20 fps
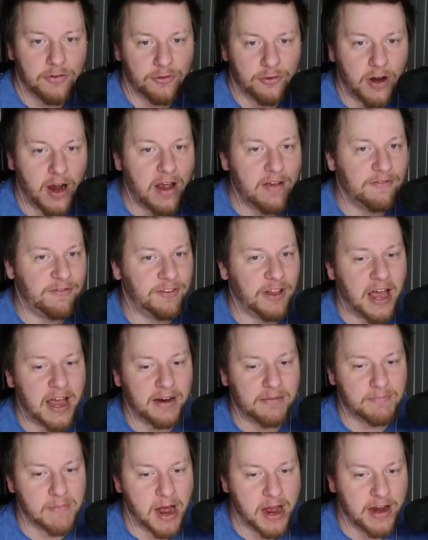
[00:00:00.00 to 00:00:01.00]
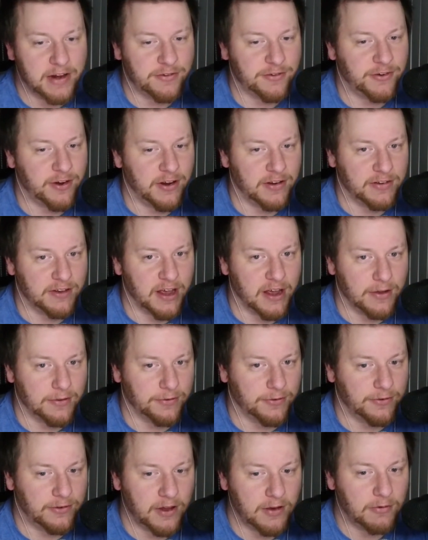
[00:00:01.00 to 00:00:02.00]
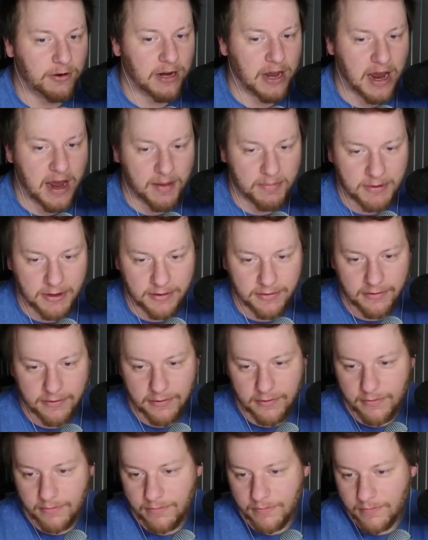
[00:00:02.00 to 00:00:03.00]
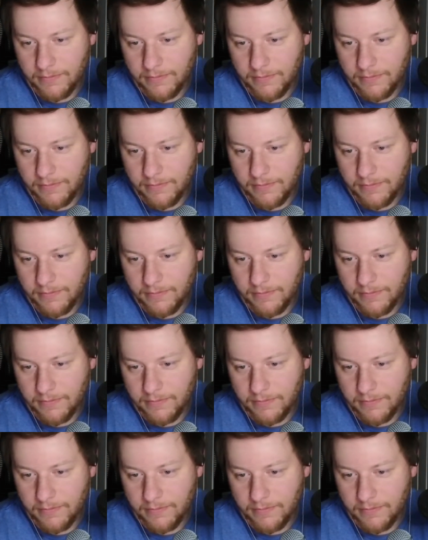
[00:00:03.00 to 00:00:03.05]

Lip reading: Try and flag my shit down. See what happens.